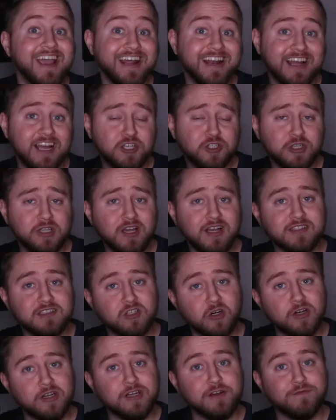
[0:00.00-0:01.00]
And I actually got
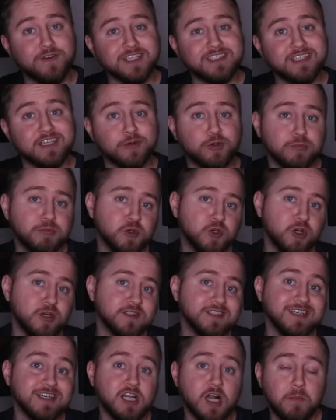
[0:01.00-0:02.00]
started investing in
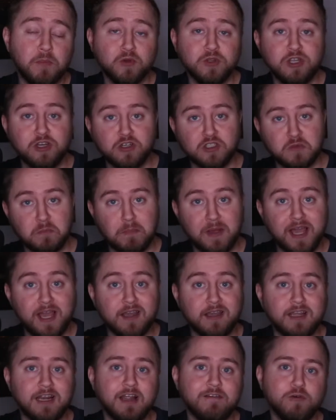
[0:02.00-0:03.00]
cryptocurrency a couple years
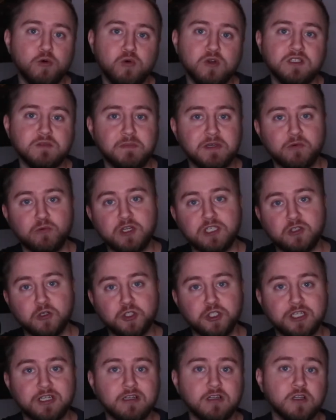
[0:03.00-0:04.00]
back, and I've always been
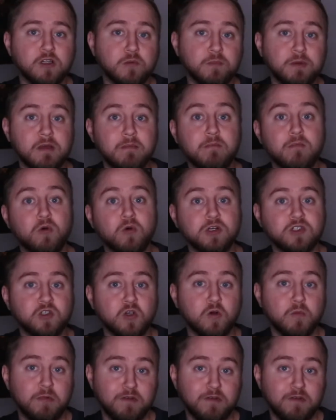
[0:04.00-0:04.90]
researching it a little bit more so